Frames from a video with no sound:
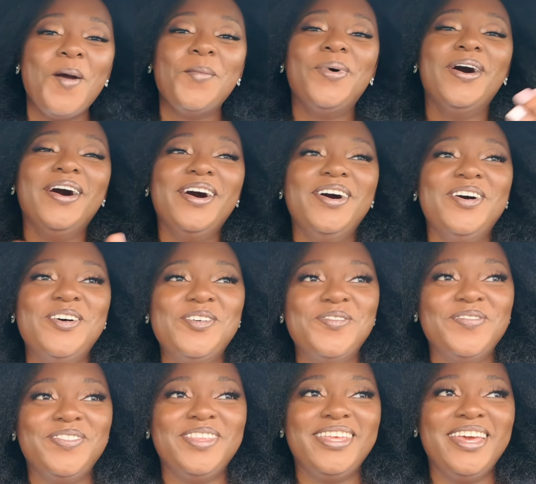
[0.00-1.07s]
But
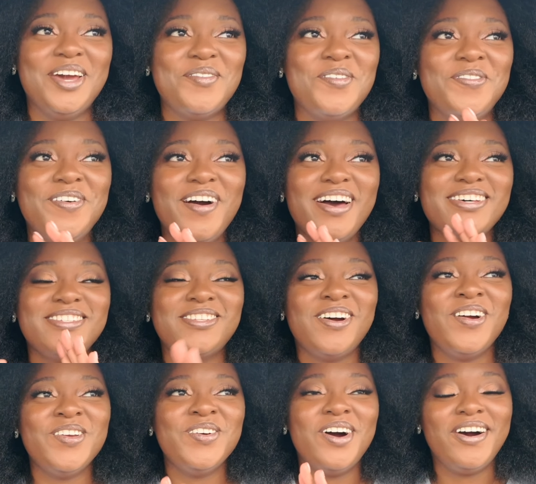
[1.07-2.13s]
yeah, before I
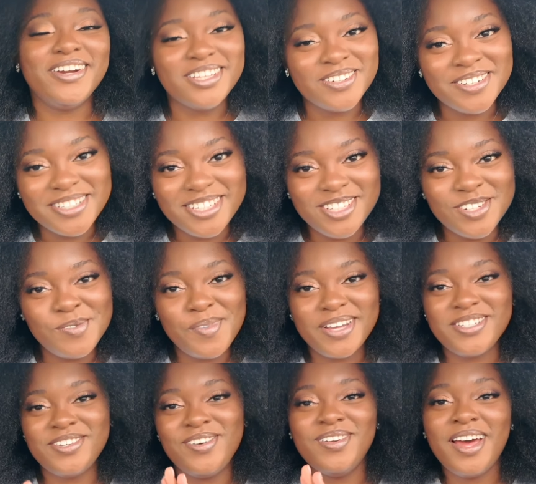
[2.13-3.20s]
start, you already know what to do. Make
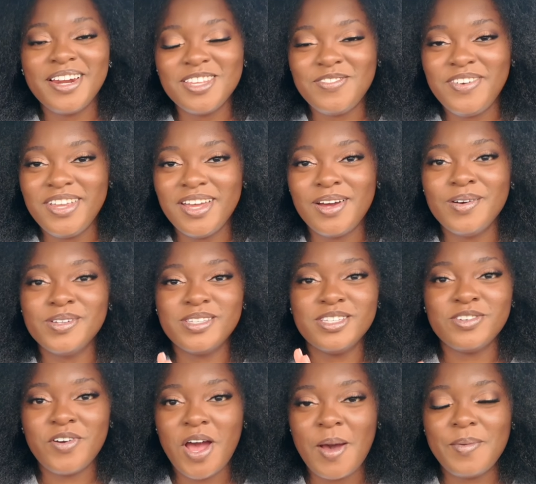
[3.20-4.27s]
sure you like this video,
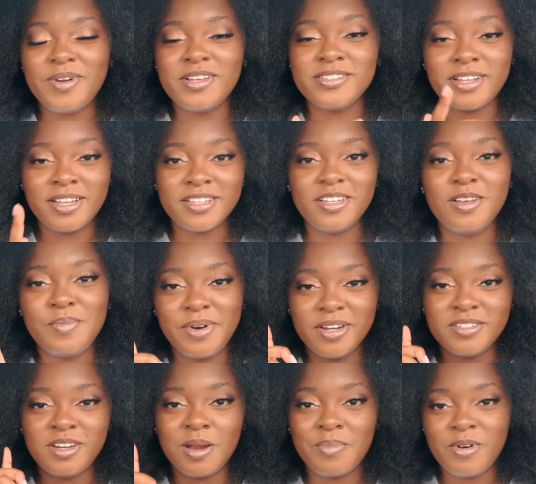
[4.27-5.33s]
subscribe, and also click the little bell to
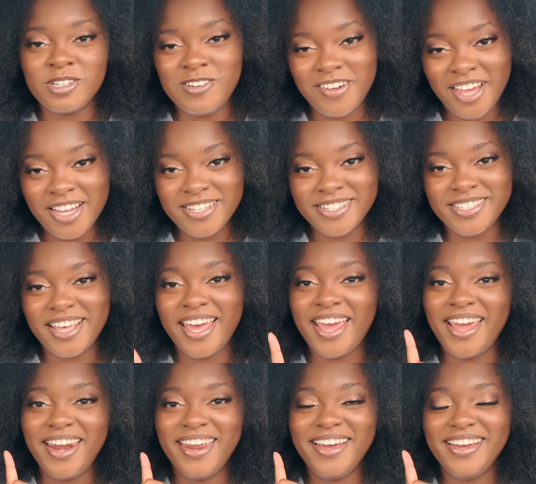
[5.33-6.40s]
turn on post notifications.
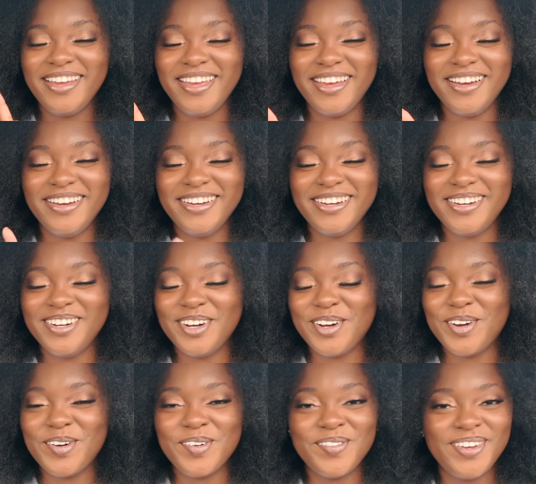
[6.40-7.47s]
And
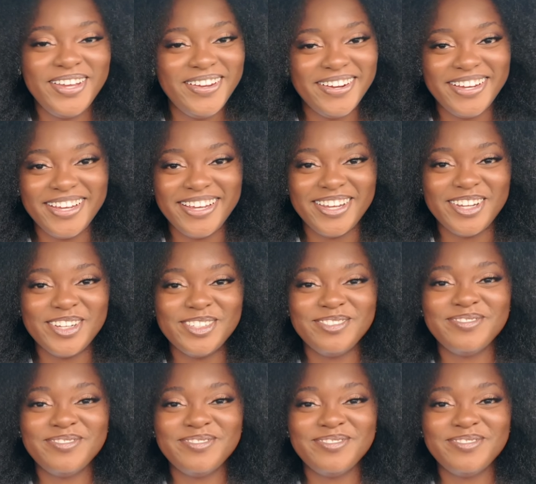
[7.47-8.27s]
yo, period.